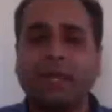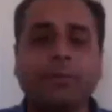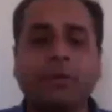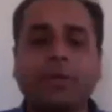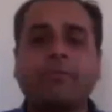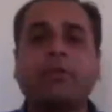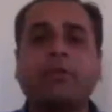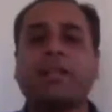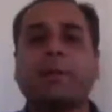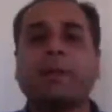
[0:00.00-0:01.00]
Very
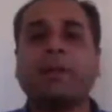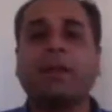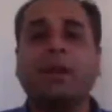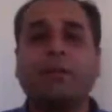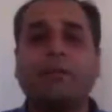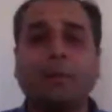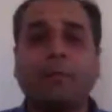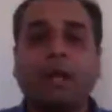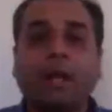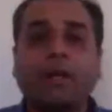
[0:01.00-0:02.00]
beautifully explained
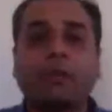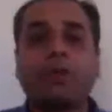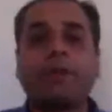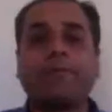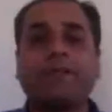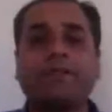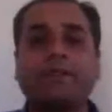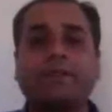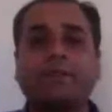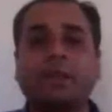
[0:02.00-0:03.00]
from 2
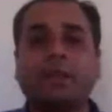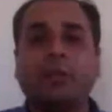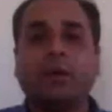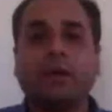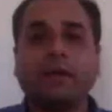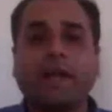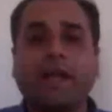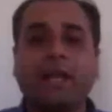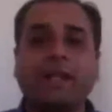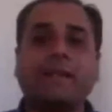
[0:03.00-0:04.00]
references. One
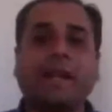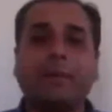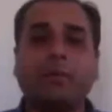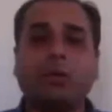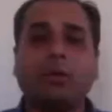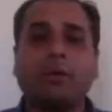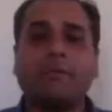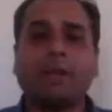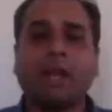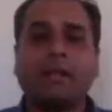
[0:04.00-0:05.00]
is Allen's
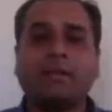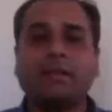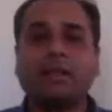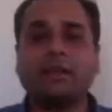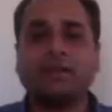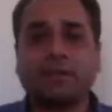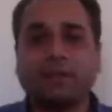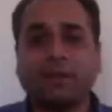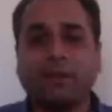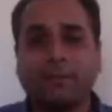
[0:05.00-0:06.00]
Handbook and the other
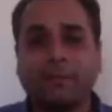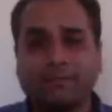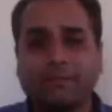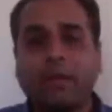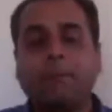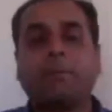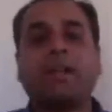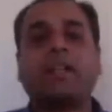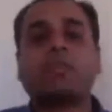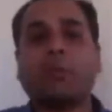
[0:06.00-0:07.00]
is
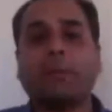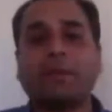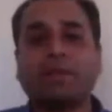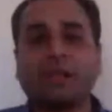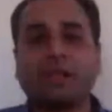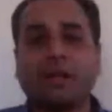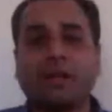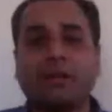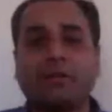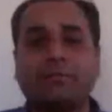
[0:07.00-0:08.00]
British Homeopathy
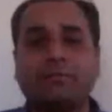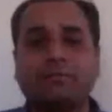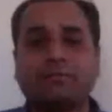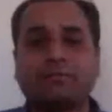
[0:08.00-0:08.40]
Journal.